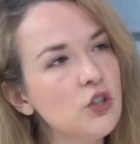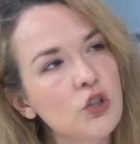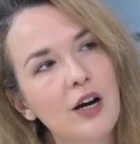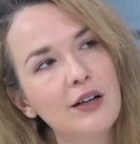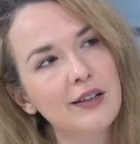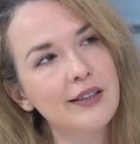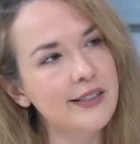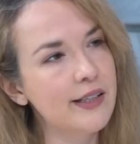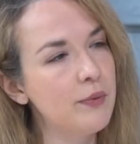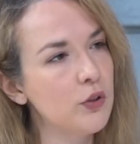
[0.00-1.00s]
talk in
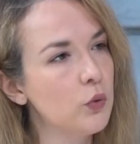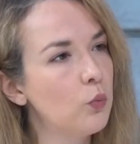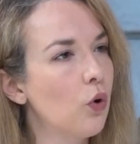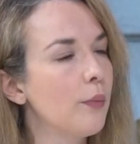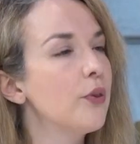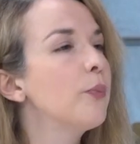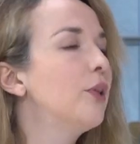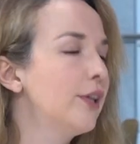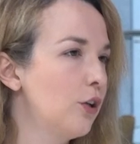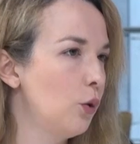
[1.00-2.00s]
this episode more about the
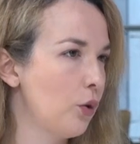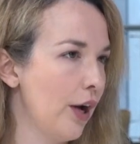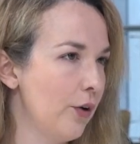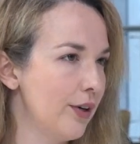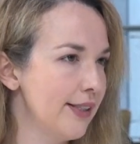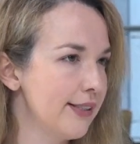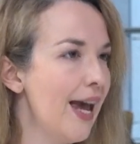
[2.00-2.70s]
political priorities.